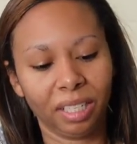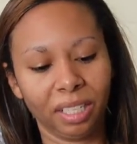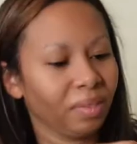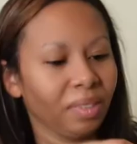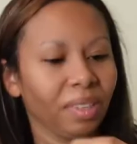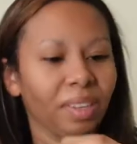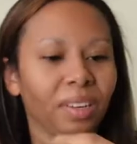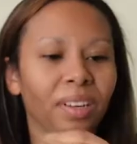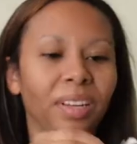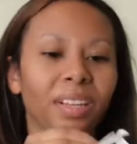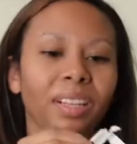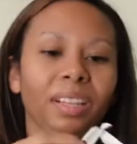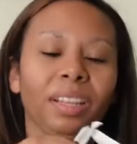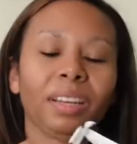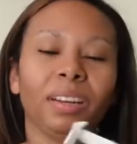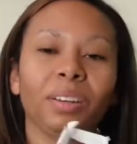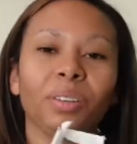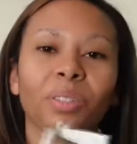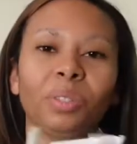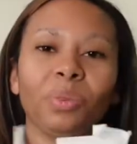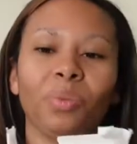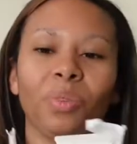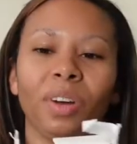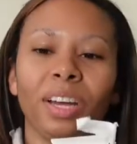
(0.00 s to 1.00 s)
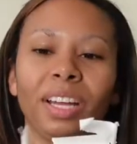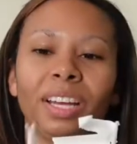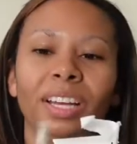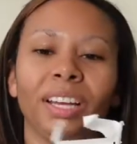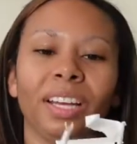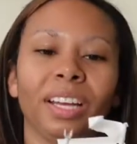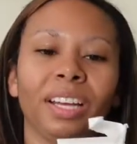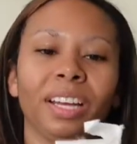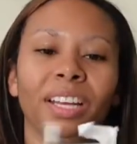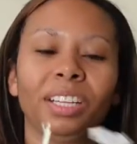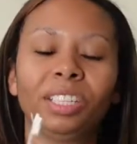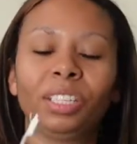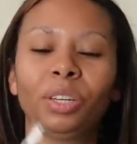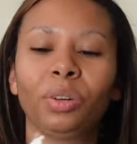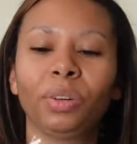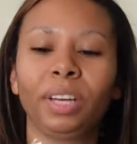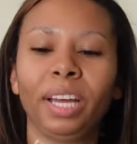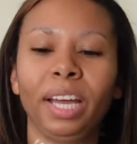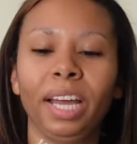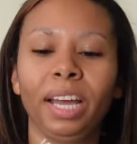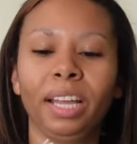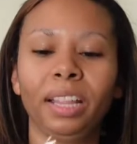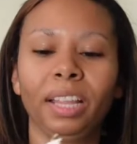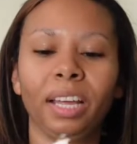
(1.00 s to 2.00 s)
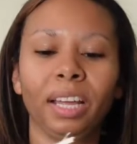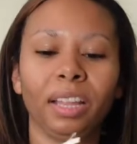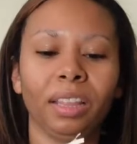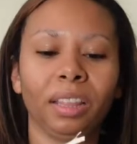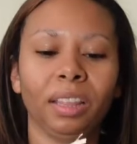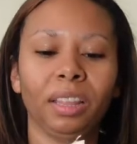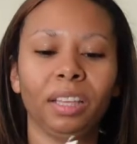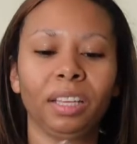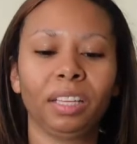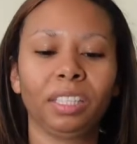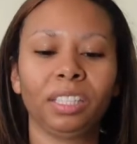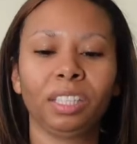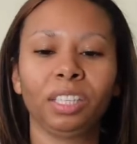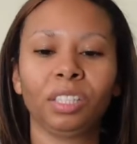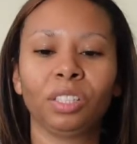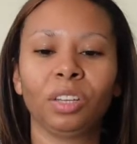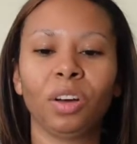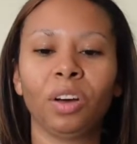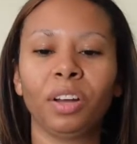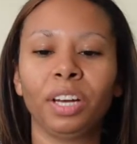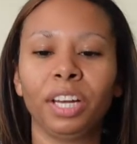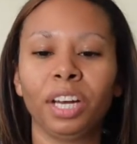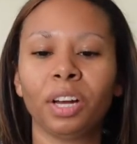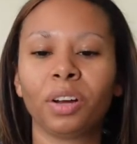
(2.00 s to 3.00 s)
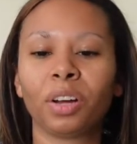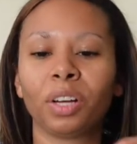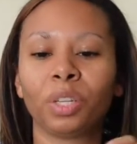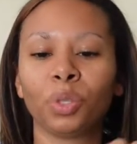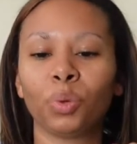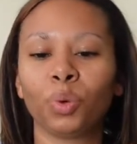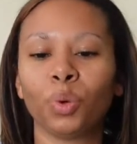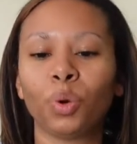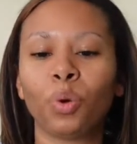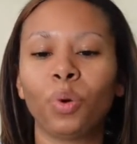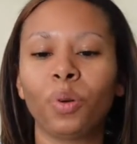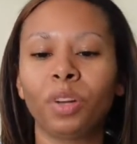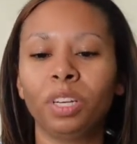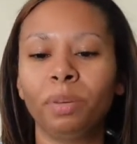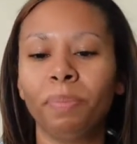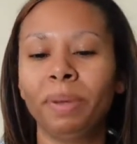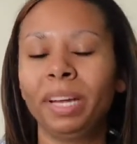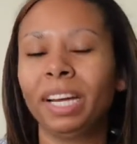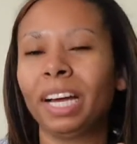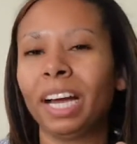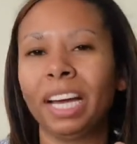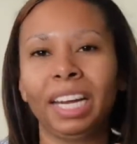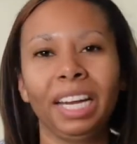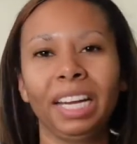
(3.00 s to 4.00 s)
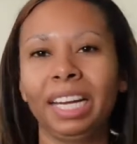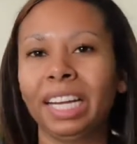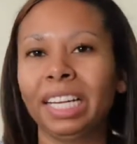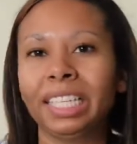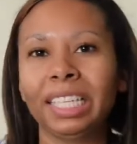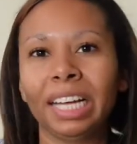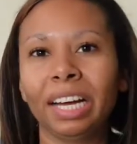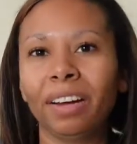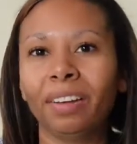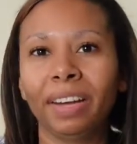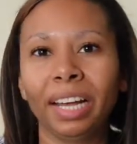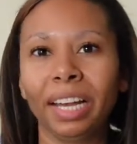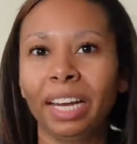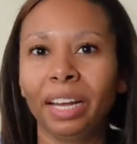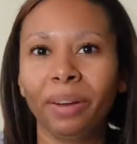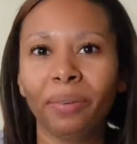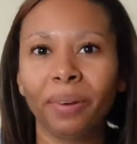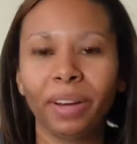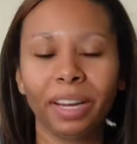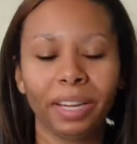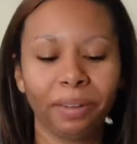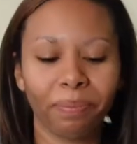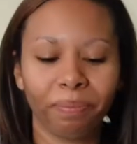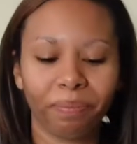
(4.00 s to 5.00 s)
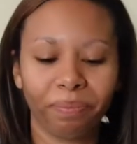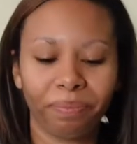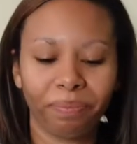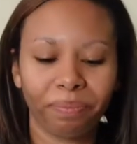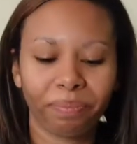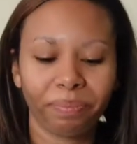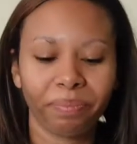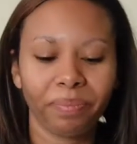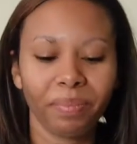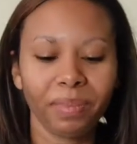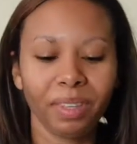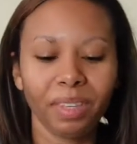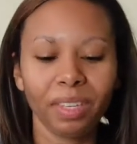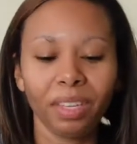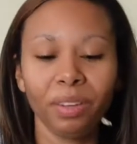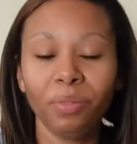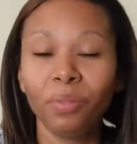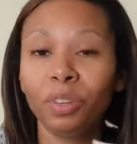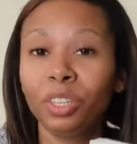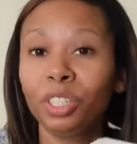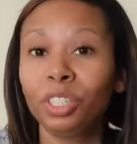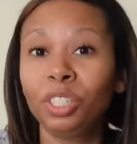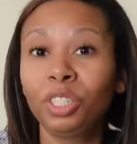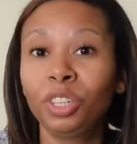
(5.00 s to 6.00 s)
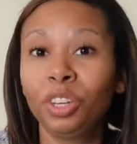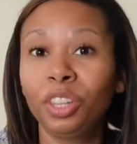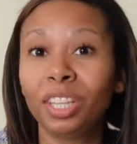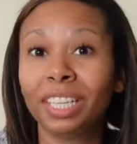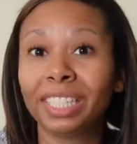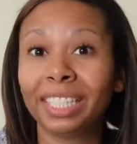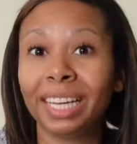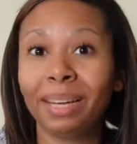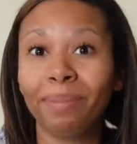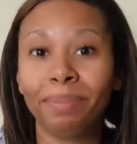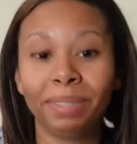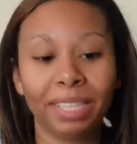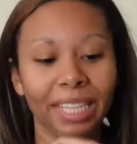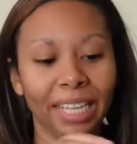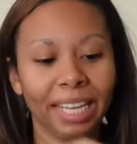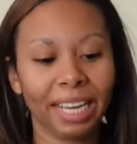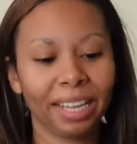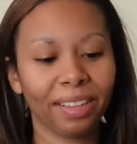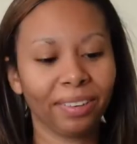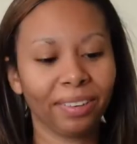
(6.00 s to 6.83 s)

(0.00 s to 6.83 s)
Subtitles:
All right, there's one, and it's okay that this is on here because we're going to be cutting it down anyway. We'll just do the same to the other